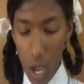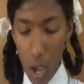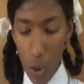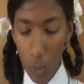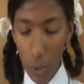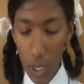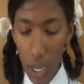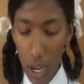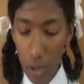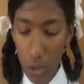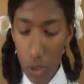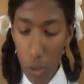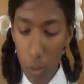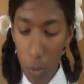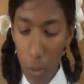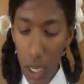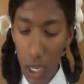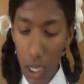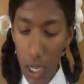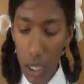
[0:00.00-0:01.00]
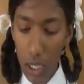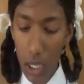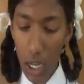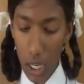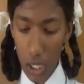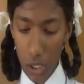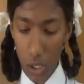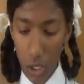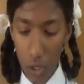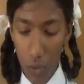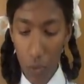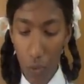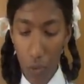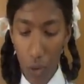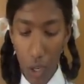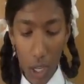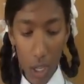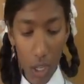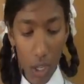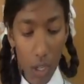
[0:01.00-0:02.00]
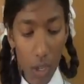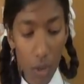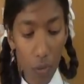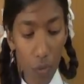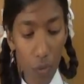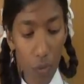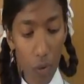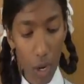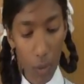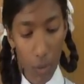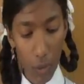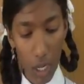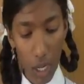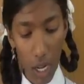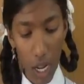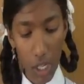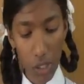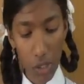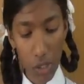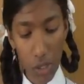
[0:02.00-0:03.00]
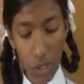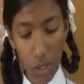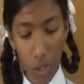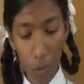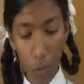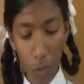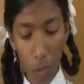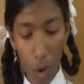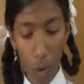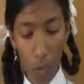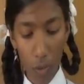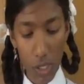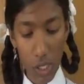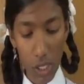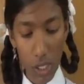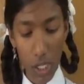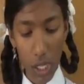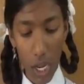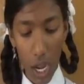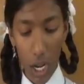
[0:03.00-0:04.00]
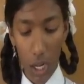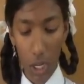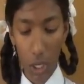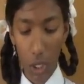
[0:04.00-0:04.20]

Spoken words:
We have to make a country free from the clutches of poverty and